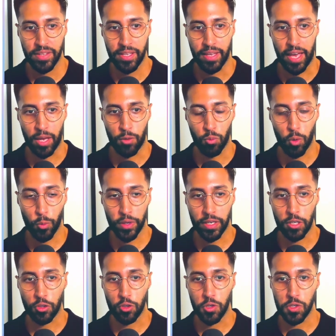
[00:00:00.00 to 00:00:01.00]
and what we're going to
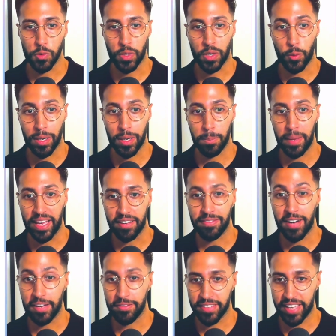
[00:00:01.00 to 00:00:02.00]
do is we're going to want to bake
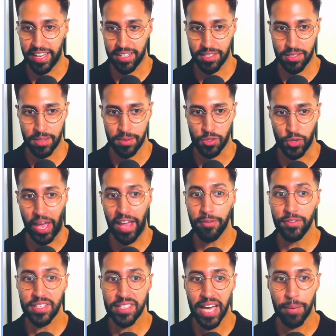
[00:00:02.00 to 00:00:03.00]
5 cakes. So
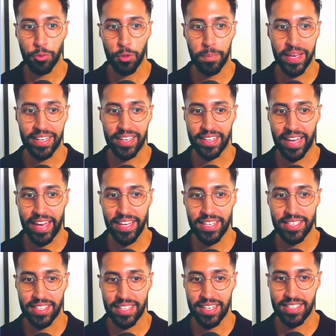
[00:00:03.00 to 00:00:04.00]
every time we bake a cake, it's
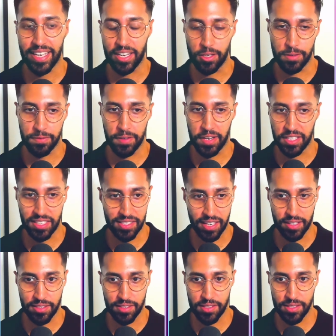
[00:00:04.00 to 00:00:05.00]
going to take us 30
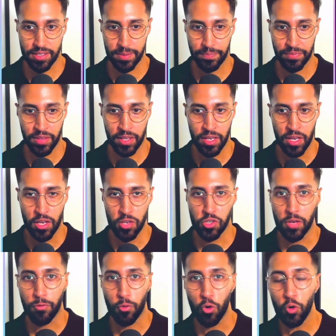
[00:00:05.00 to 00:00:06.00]
seconds. So
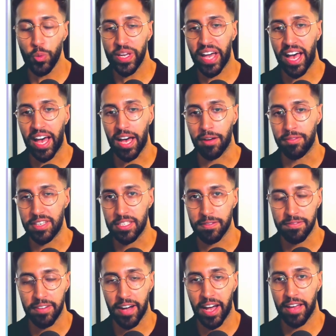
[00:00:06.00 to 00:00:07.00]
if all we have is
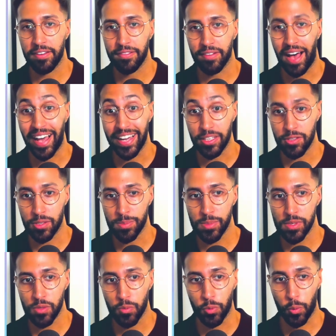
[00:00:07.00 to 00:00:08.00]
5
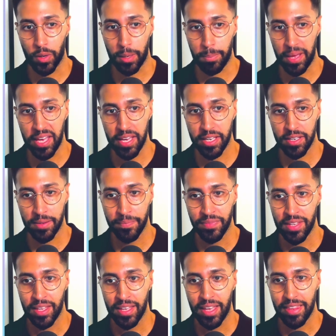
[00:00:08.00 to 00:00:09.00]
items we want to bake,
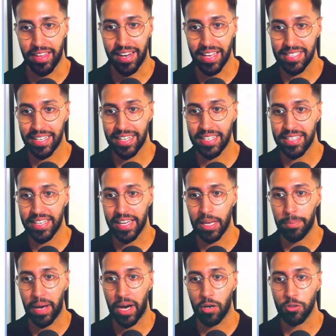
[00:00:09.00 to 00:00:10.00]
then that's going to take
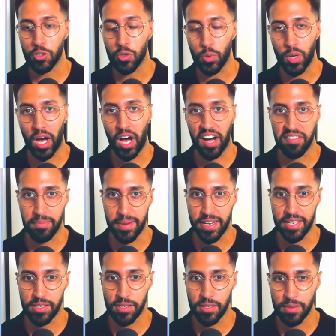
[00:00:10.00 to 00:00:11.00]
about 2.5
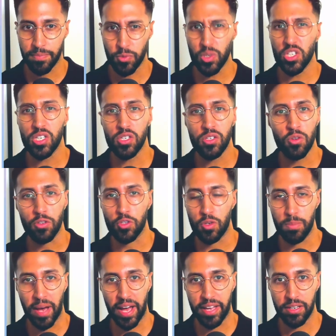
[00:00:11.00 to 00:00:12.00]
minutes, which is not too
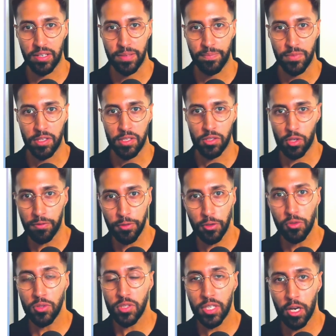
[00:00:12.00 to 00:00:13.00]
bad. So if you're
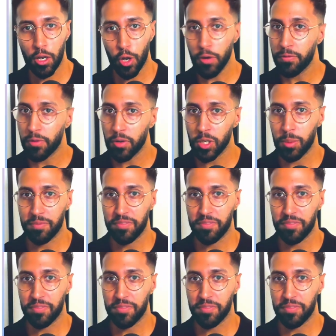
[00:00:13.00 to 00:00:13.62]
using a low volume of